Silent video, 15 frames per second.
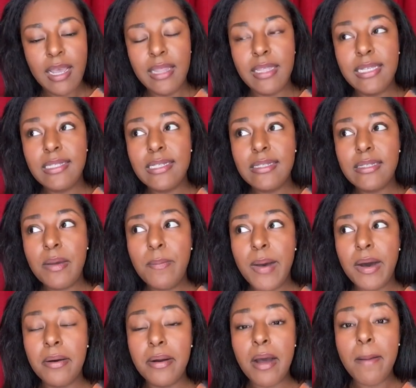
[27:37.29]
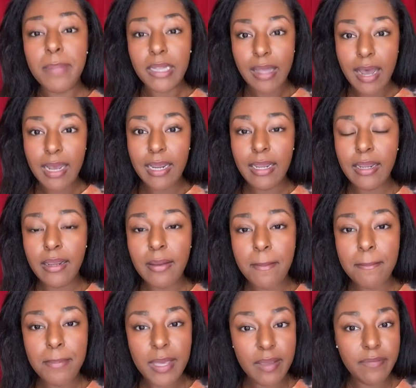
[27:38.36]
this is about applying,
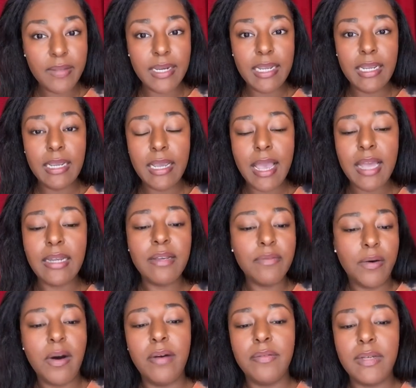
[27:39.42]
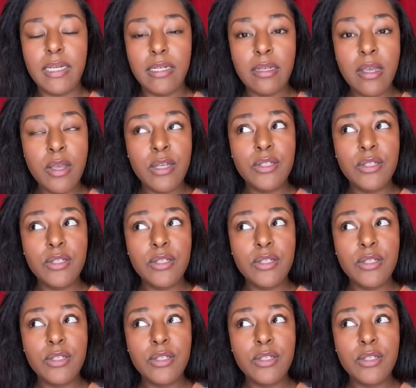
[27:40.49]
pivoting, and evolving.